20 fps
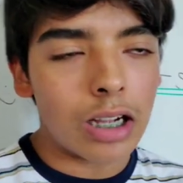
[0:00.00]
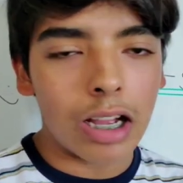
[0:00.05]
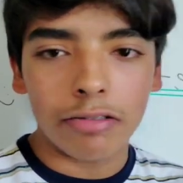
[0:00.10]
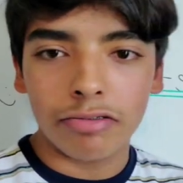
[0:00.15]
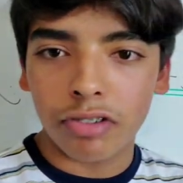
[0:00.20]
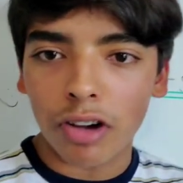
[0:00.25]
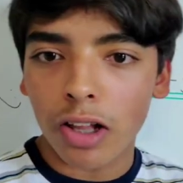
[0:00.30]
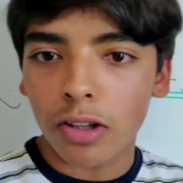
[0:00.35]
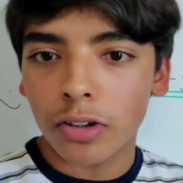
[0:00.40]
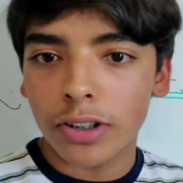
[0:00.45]
I
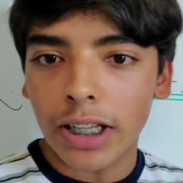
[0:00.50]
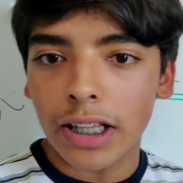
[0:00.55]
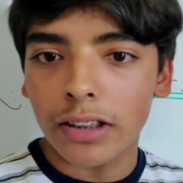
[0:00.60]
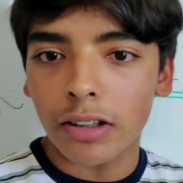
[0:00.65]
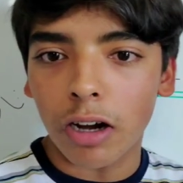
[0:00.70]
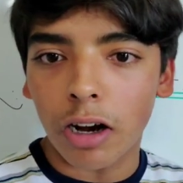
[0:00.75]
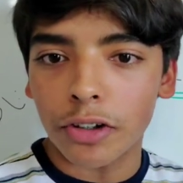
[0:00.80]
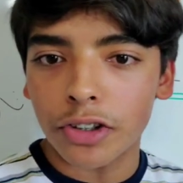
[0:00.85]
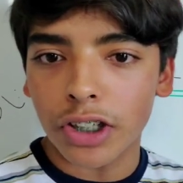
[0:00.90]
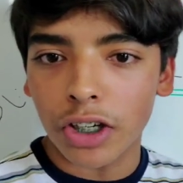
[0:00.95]
followed
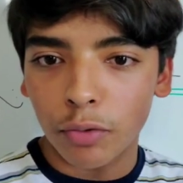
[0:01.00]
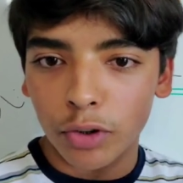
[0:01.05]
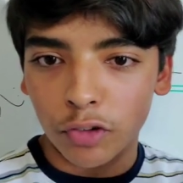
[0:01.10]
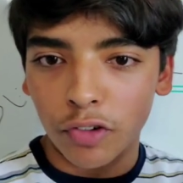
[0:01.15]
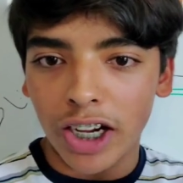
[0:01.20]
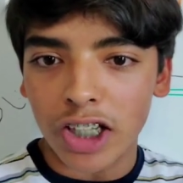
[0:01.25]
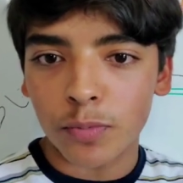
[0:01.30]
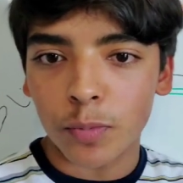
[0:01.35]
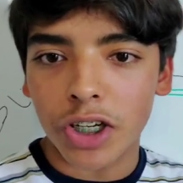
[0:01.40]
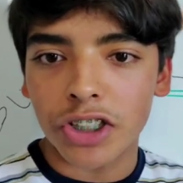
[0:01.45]
that logic and went
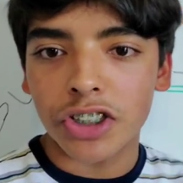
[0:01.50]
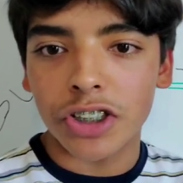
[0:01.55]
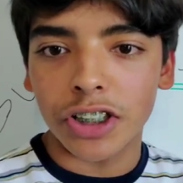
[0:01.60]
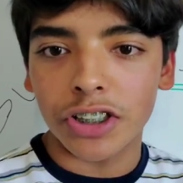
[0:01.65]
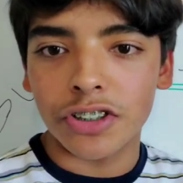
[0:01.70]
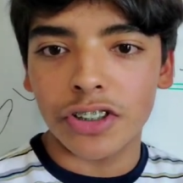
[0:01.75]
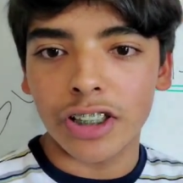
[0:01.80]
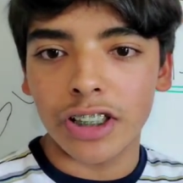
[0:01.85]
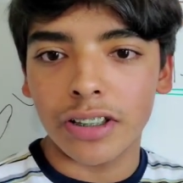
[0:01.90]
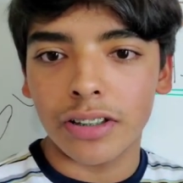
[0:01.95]
to vice
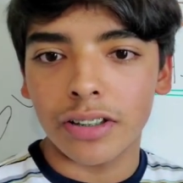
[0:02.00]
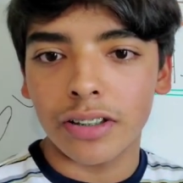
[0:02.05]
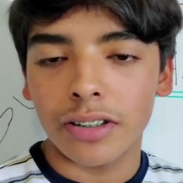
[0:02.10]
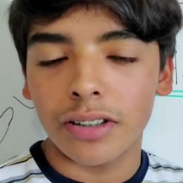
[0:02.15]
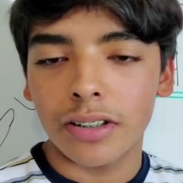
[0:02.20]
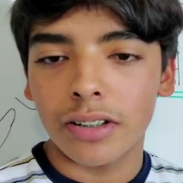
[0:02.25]
presidency.